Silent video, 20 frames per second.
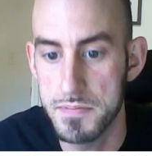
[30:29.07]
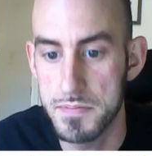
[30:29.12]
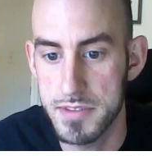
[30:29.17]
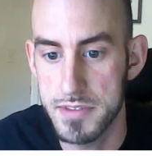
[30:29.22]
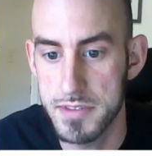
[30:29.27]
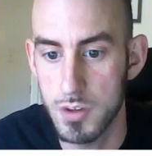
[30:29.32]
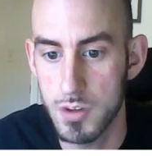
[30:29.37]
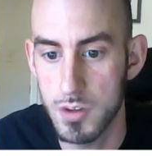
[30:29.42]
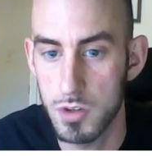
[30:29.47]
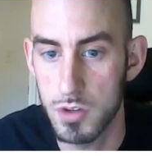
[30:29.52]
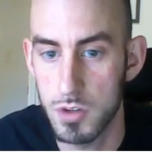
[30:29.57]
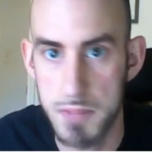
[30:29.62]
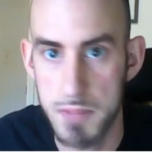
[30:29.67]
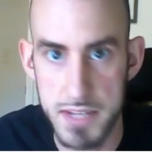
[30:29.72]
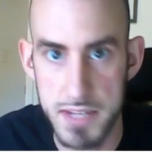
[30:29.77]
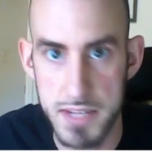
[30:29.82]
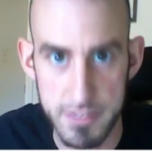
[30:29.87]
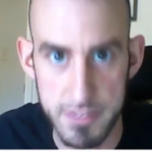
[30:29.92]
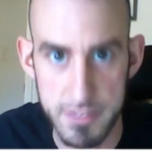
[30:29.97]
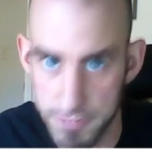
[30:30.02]
or
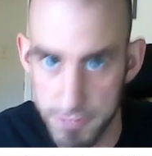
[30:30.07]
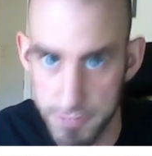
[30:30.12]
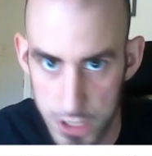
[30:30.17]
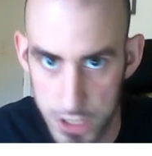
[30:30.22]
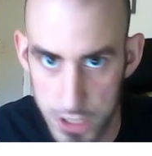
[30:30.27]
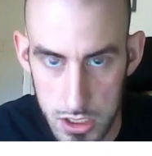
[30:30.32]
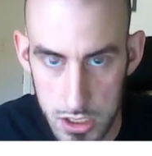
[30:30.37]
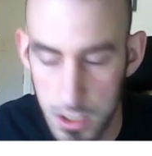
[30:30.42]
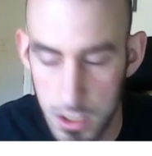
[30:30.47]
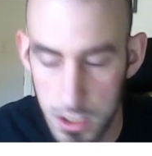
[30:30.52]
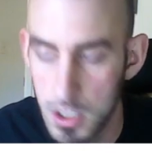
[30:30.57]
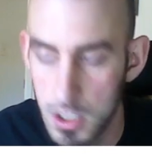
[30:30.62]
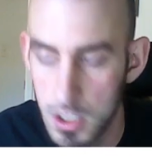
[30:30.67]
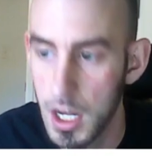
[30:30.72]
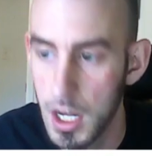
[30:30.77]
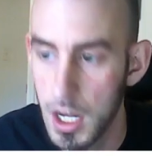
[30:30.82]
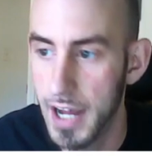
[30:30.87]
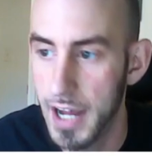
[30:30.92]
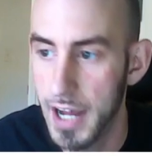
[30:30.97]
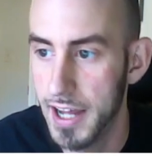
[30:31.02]
maybe even Fear.
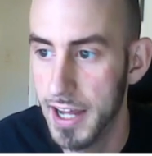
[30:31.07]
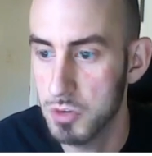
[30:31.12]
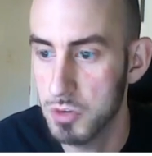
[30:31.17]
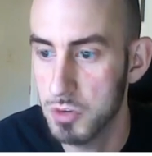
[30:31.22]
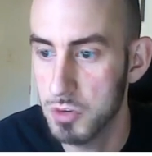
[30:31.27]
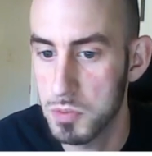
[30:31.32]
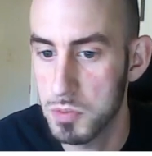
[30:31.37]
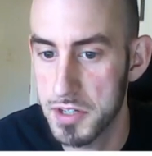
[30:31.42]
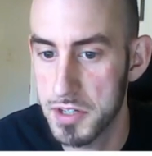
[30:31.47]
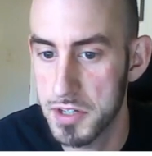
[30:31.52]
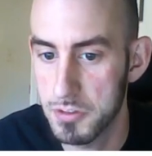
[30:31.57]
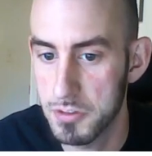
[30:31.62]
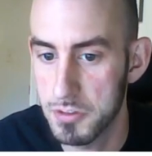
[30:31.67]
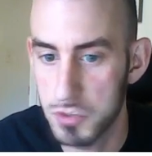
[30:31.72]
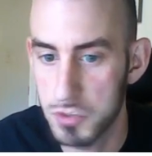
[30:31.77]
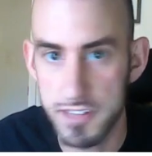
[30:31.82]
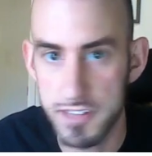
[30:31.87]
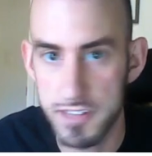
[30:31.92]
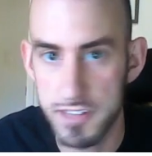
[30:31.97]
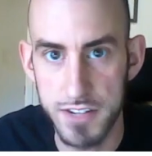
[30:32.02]
Would be
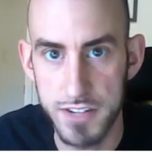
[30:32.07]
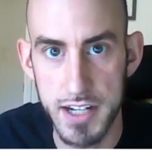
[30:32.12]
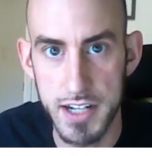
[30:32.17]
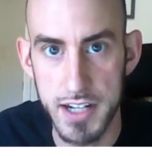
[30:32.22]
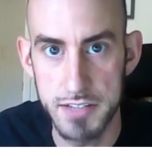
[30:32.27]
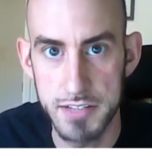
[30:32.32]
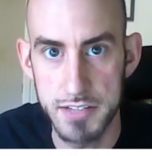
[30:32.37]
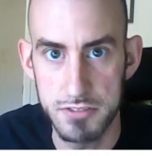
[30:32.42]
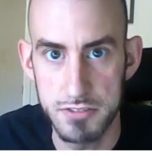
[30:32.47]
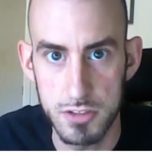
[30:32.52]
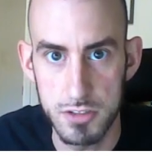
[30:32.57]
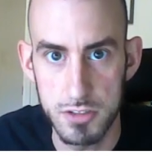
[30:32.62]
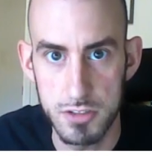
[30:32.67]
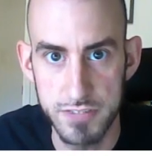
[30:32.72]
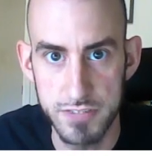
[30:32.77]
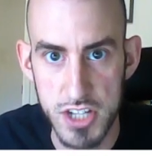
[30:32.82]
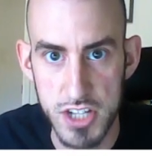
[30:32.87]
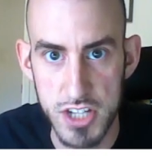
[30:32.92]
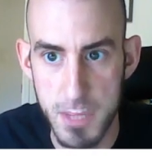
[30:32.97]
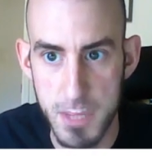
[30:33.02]
really fun,
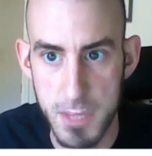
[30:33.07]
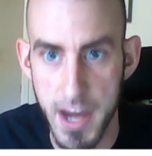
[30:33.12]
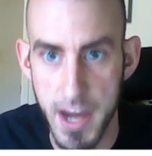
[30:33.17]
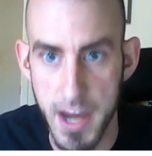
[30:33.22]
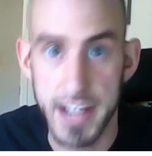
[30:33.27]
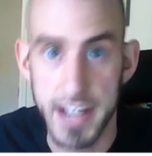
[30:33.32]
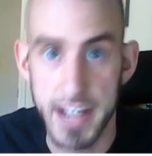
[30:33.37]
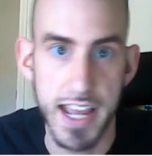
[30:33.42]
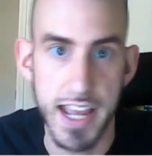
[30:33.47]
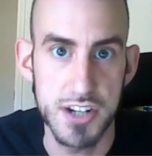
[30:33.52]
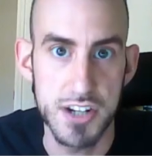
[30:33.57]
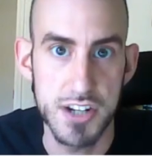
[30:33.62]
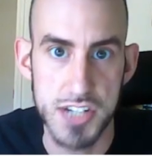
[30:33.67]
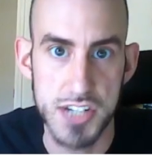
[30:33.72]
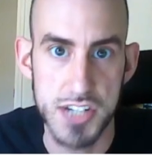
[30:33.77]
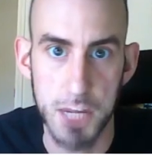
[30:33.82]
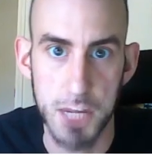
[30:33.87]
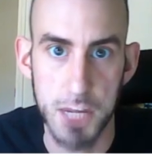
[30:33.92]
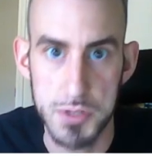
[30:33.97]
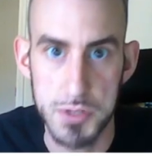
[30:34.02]
very thematic, and just
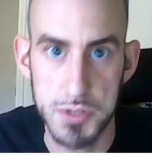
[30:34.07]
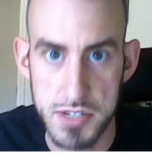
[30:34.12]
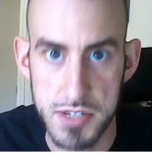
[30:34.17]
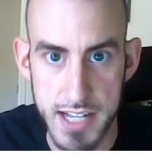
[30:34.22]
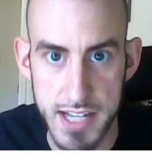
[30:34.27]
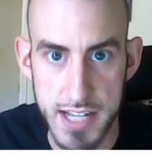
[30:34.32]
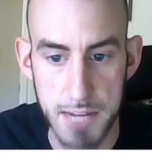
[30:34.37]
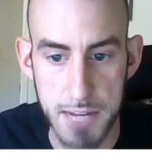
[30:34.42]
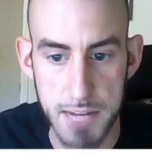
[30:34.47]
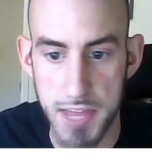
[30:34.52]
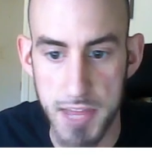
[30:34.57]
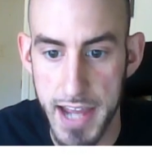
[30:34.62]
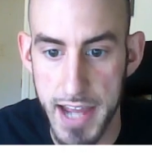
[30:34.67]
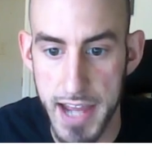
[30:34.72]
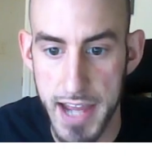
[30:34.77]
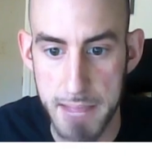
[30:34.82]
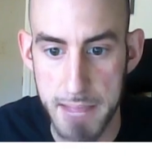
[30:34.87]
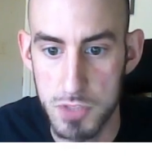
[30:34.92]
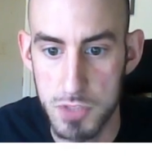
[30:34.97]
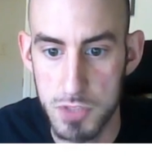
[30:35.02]
help you set up that
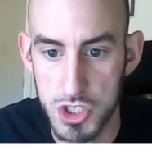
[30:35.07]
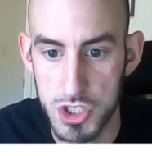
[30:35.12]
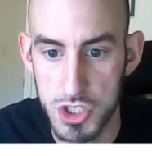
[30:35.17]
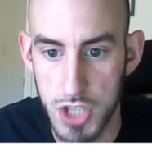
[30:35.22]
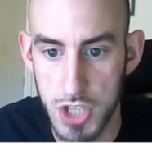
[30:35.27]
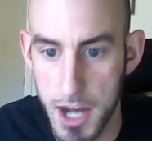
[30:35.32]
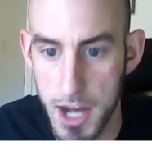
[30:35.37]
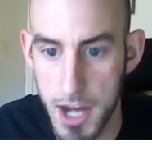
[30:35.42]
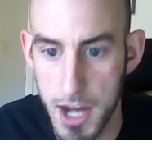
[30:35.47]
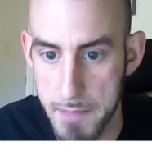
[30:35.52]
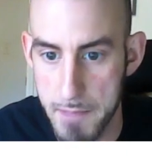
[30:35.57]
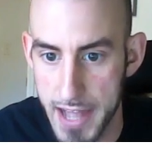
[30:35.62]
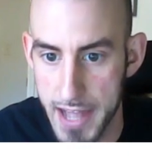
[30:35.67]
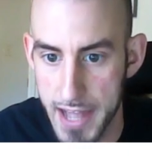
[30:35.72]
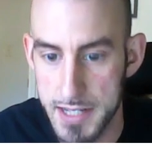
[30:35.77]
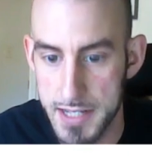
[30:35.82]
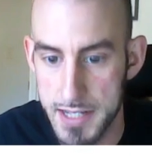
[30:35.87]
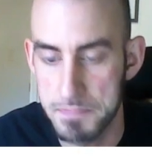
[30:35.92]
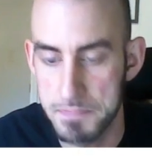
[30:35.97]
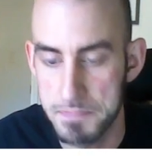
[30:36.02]
ambush
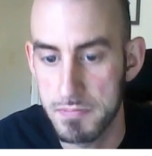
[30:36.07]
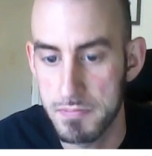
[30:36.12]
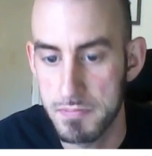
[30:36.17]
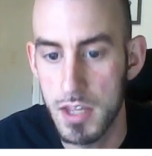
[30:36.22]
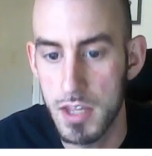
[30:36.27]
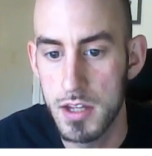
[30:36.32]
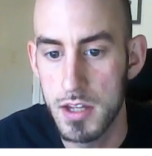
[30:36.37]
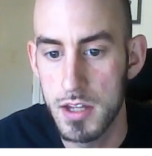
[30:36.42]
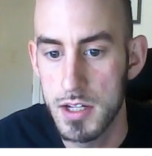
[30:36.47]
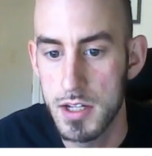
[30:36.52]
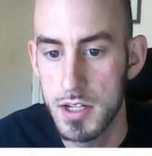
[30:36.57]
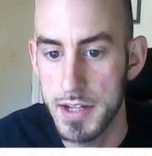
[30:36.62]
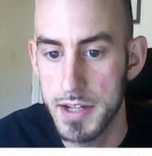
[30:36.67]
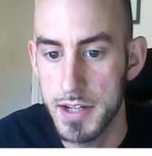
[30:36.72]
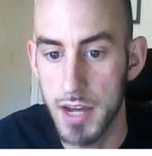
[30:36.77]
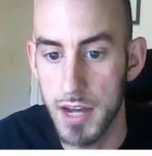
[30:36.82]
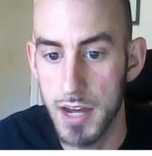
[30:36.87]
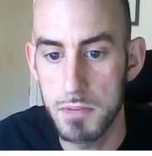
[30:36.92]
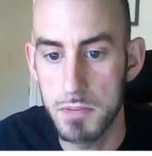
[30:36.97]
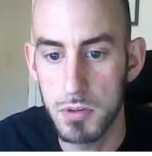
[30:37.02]
combat.
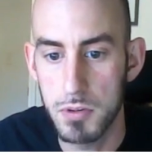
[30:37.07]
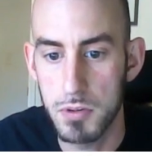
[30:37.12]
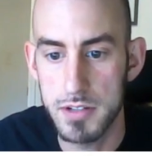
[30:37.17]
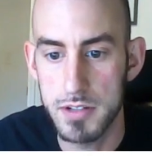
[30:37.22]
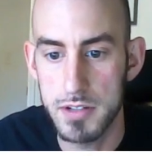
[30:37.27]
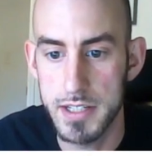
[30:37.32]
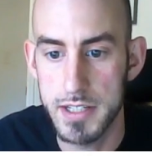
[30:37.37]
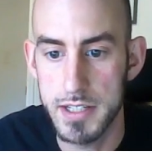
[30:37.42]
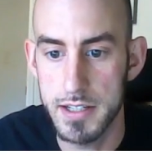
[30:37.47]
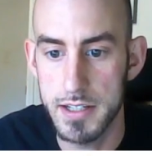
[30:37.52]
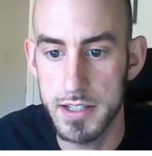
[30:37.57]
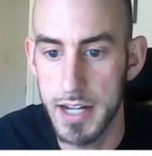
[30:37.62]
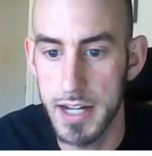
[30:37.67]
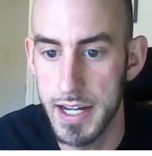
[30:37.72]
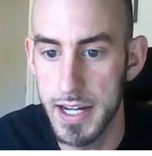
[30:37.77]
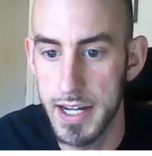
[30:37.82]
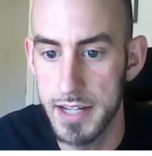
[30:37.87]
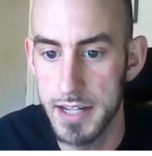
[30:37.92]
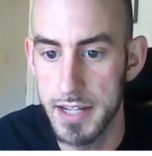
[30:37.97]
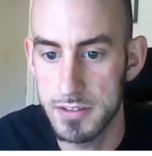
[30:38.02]
Now, importantly,
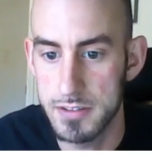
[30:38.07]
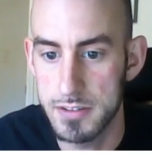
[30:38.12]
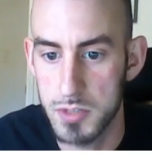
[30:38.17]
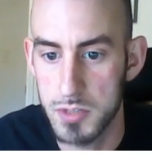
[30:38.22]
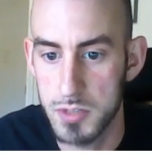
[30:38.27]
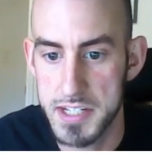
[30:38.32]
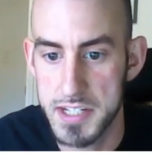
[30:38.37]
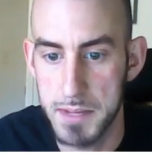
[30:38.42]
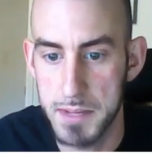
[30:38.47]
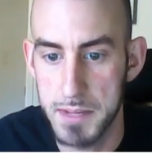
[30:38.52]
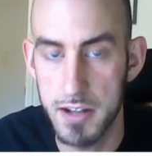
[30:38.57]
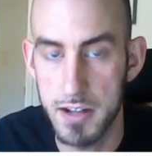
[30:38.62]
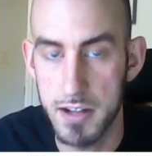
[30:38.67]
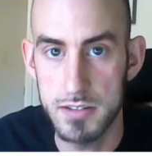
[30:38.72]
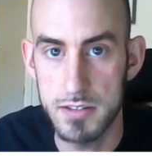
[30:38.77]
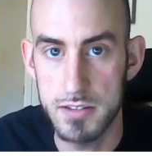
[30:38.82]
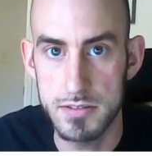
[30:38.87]
Quicken Spell,